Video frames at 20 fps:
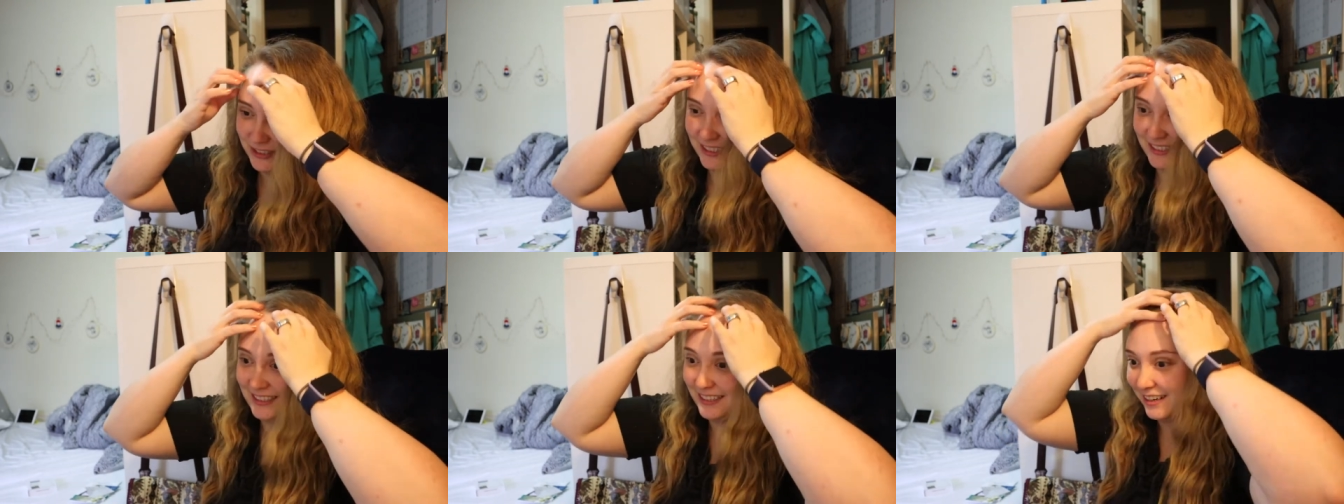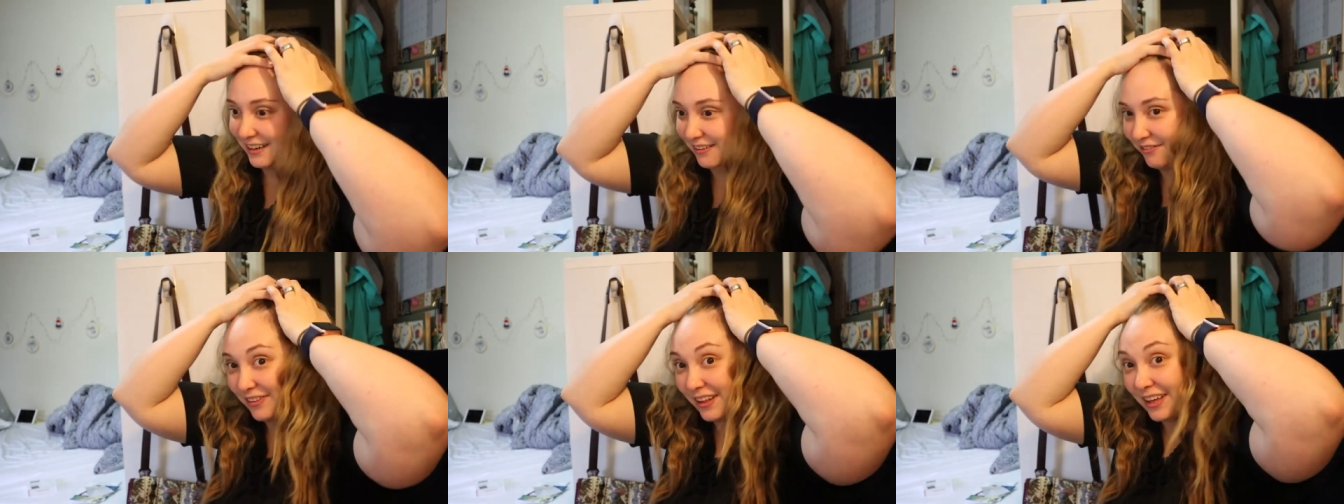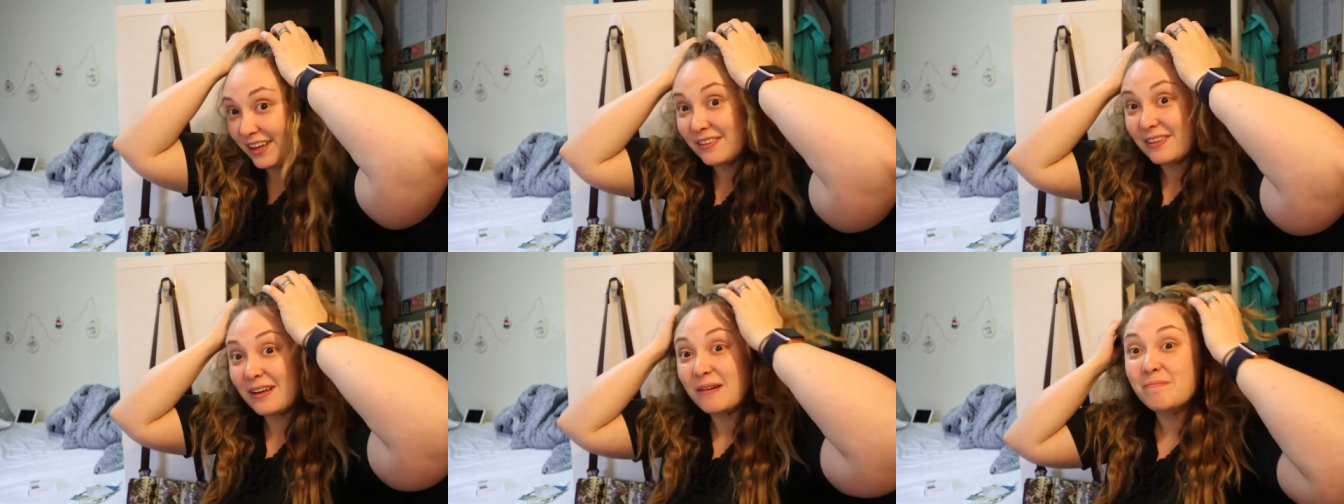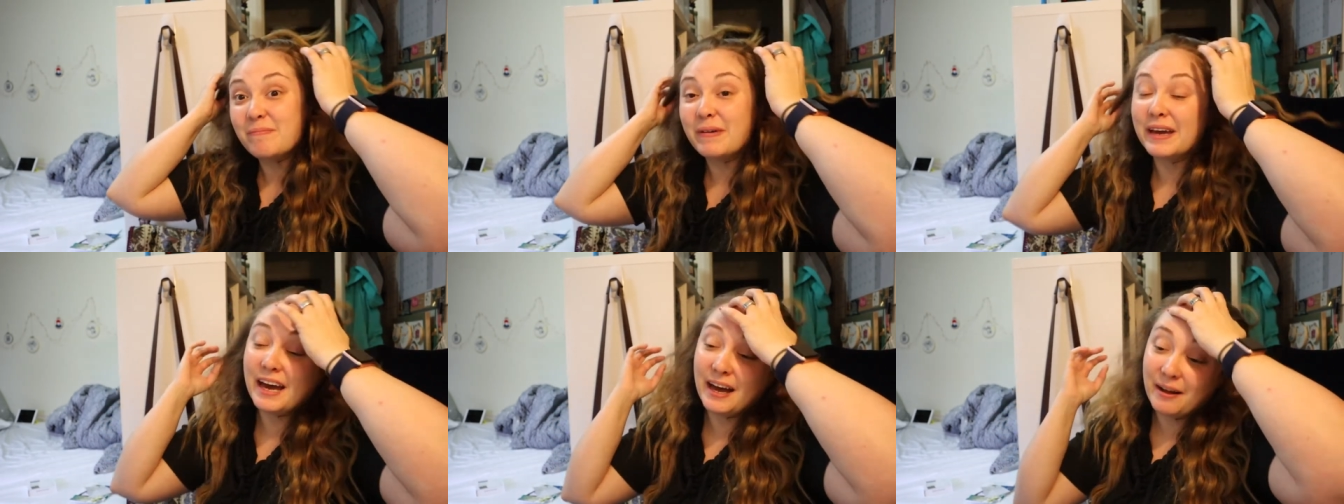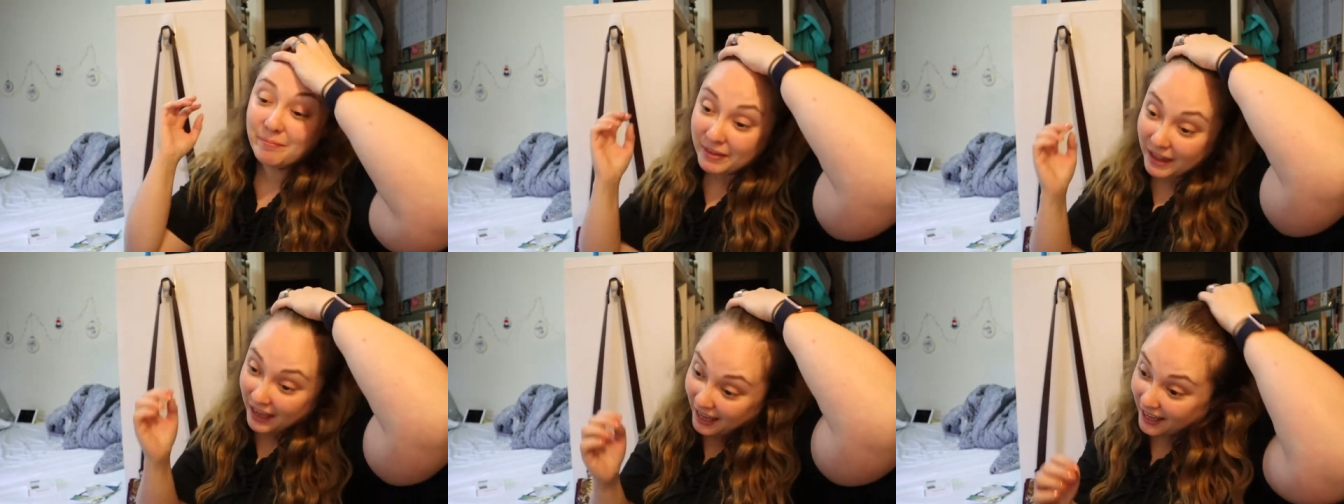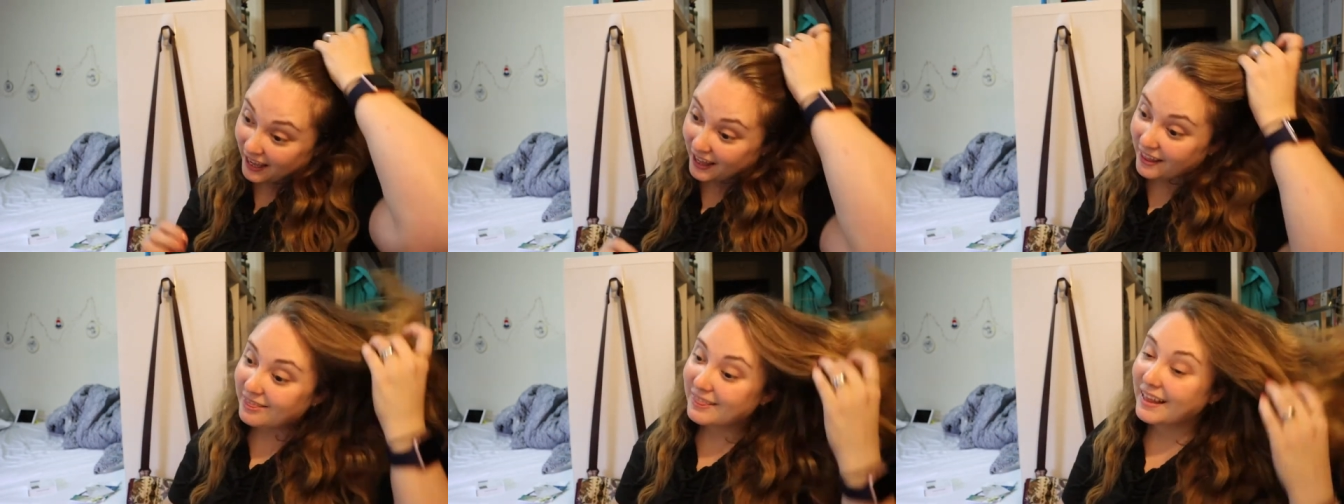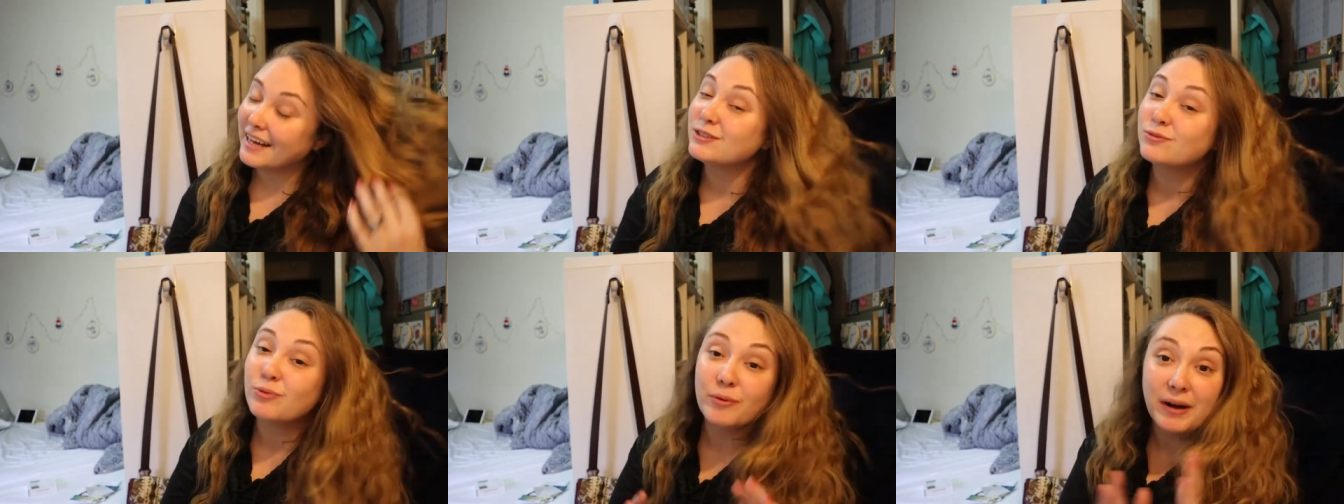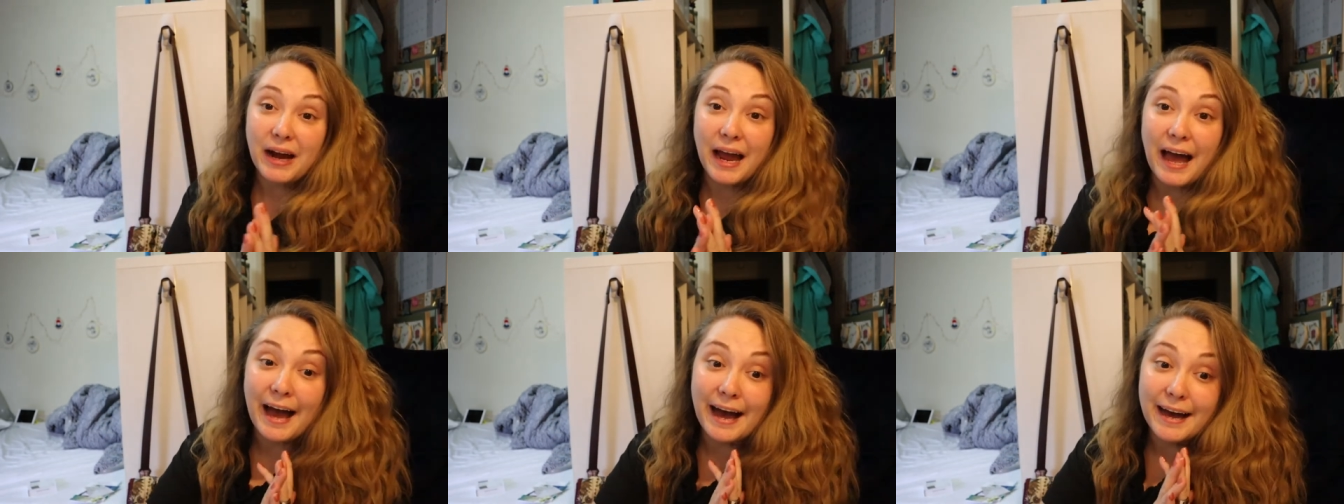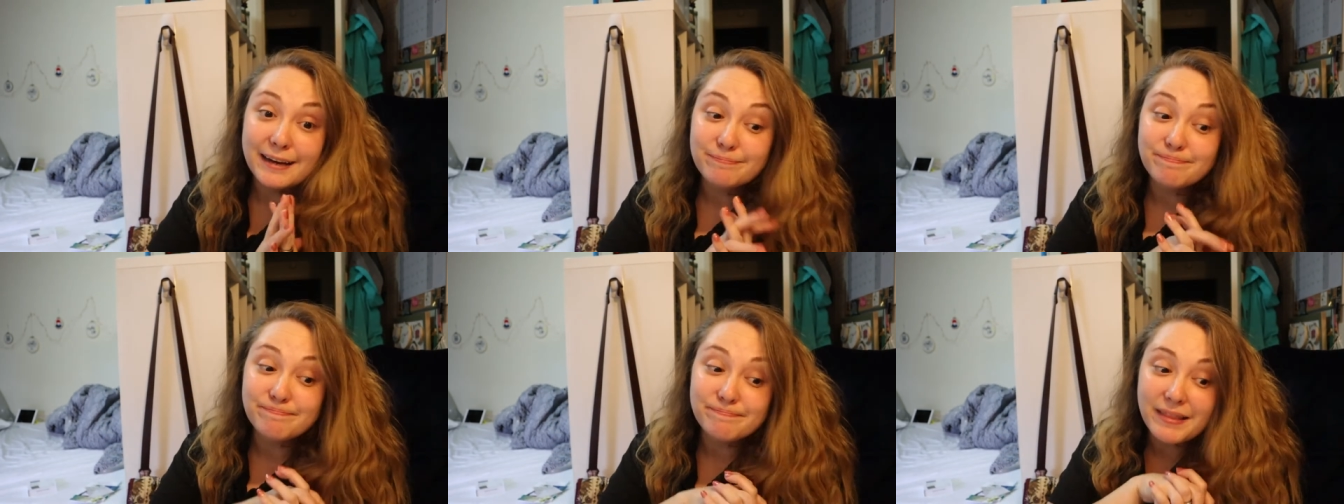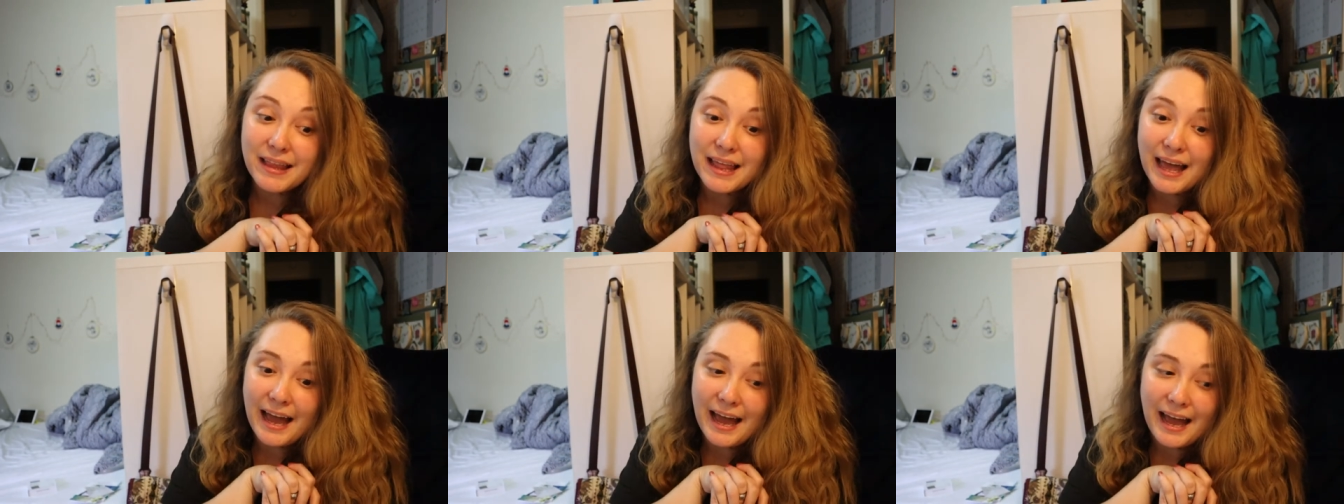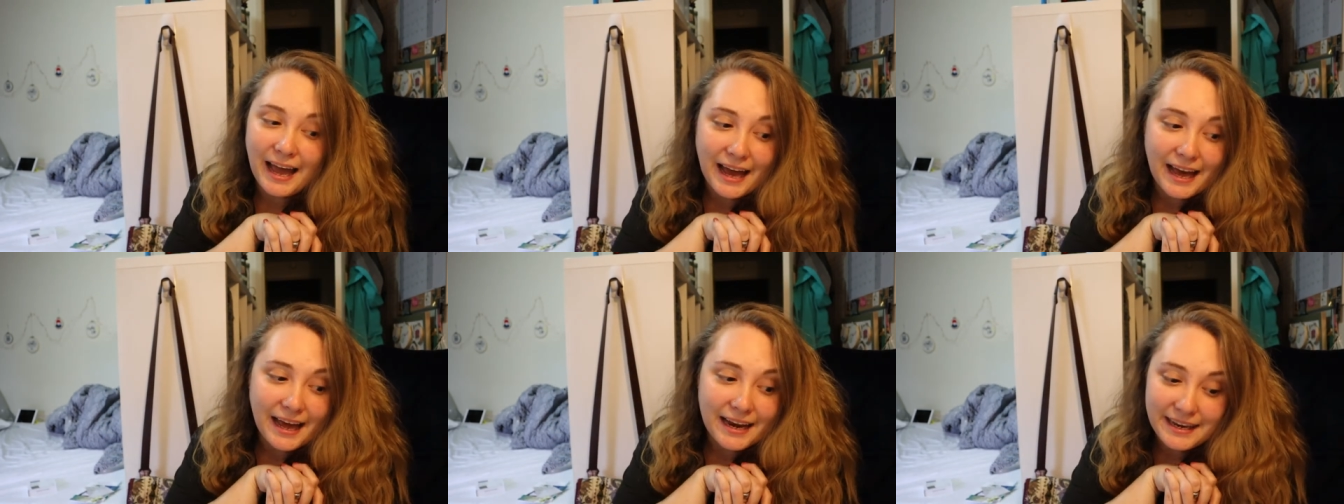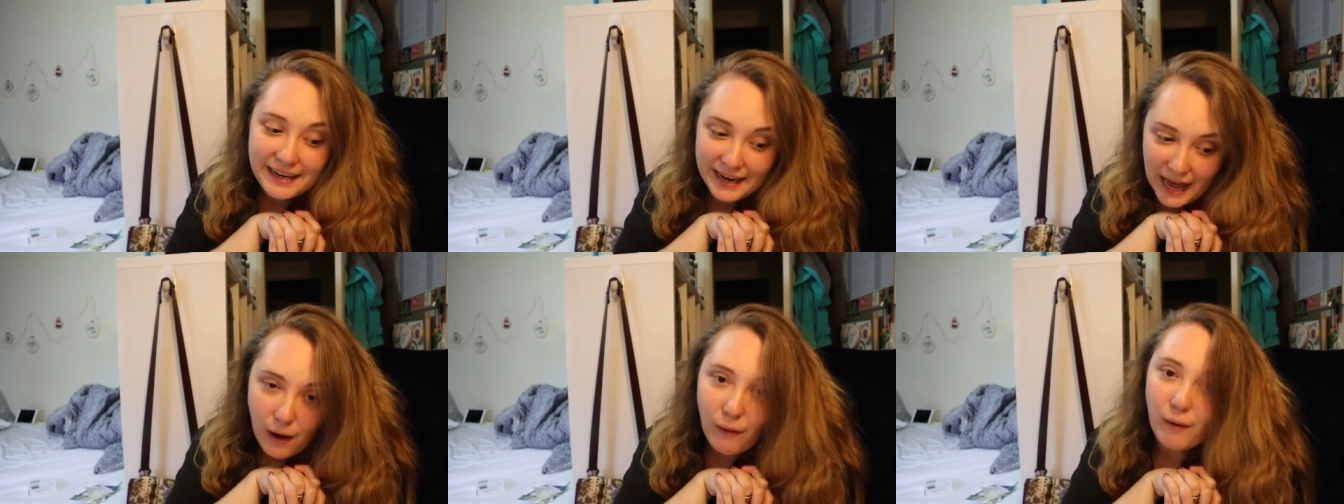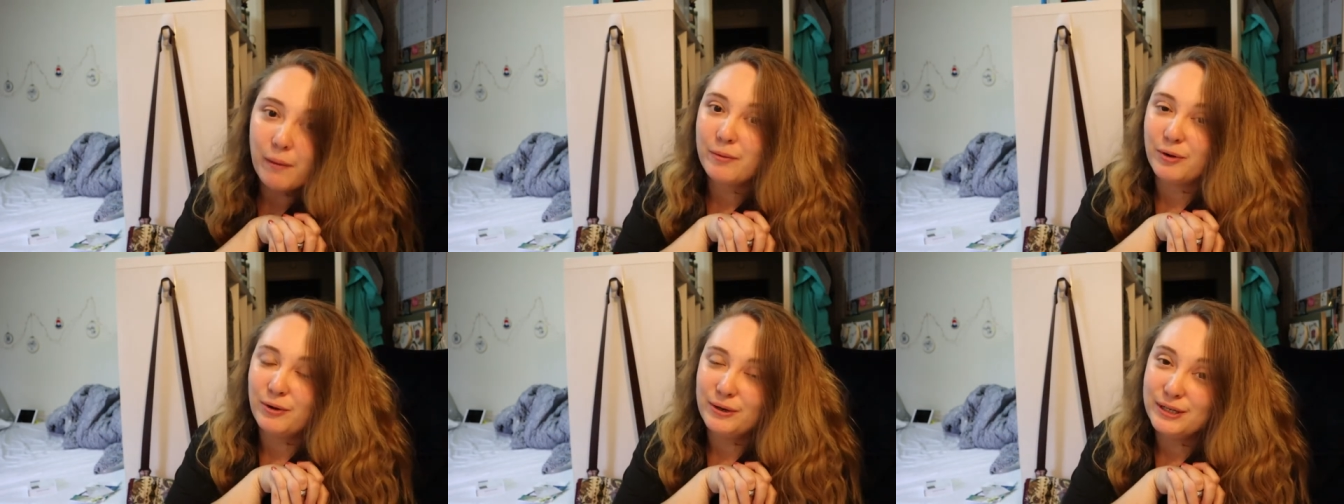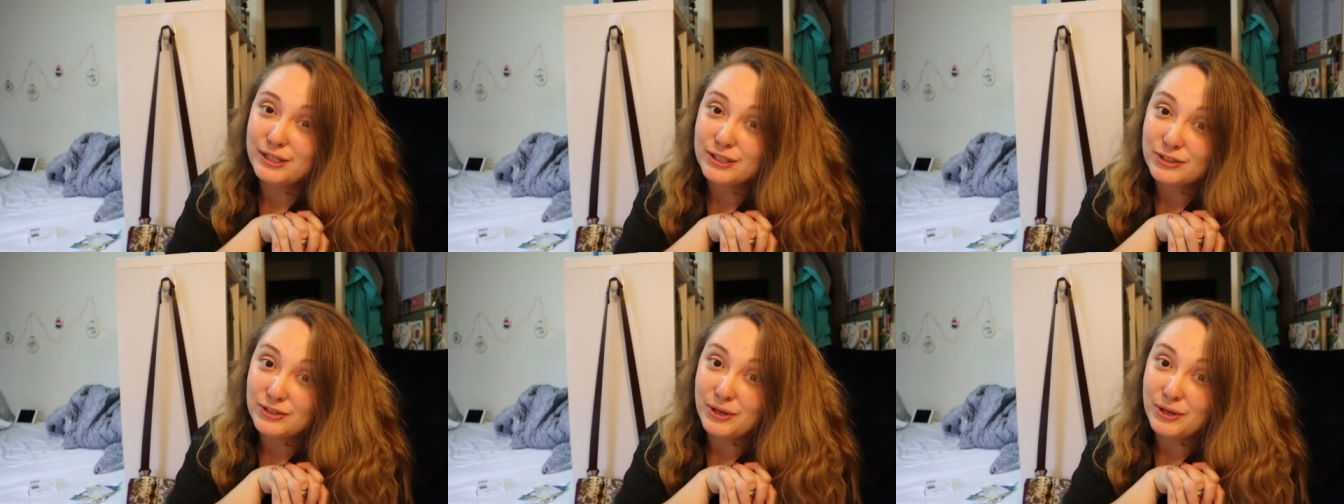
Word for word: just going to flail them. But yeah, that's where we're at. And now I'm going to